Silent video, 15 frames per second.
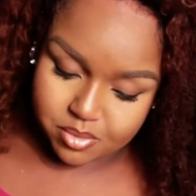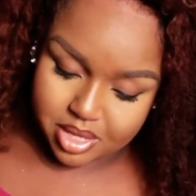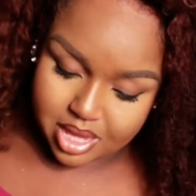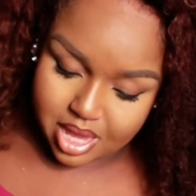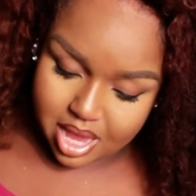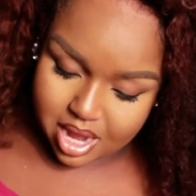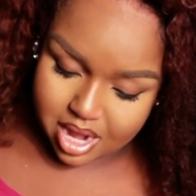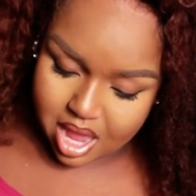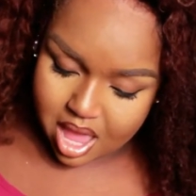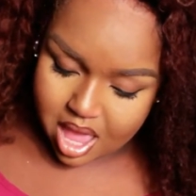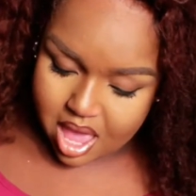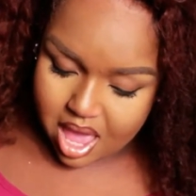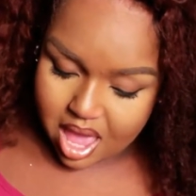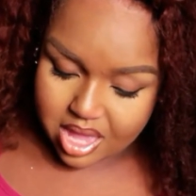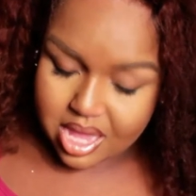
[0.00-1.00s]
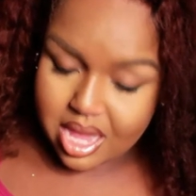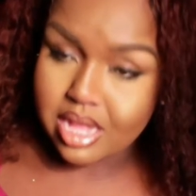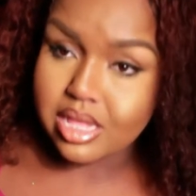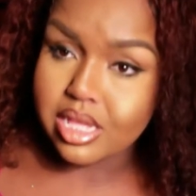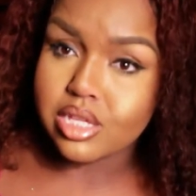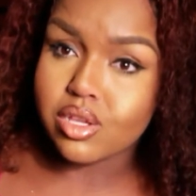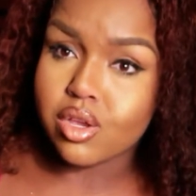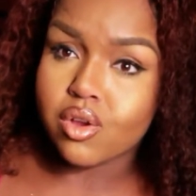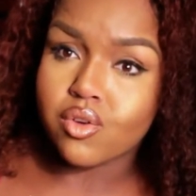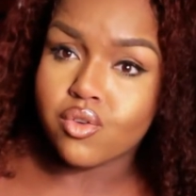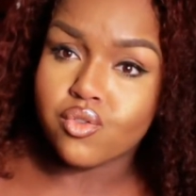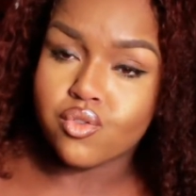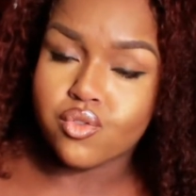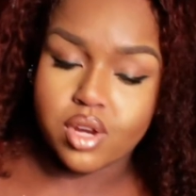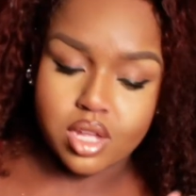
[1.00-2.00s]
again I got this
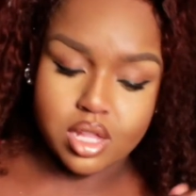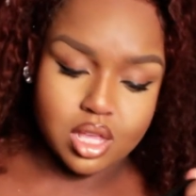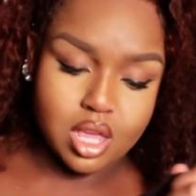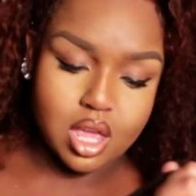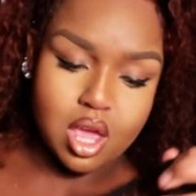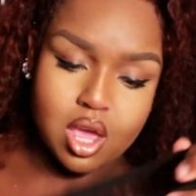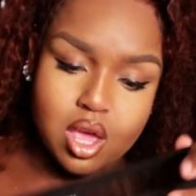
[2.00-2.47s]
really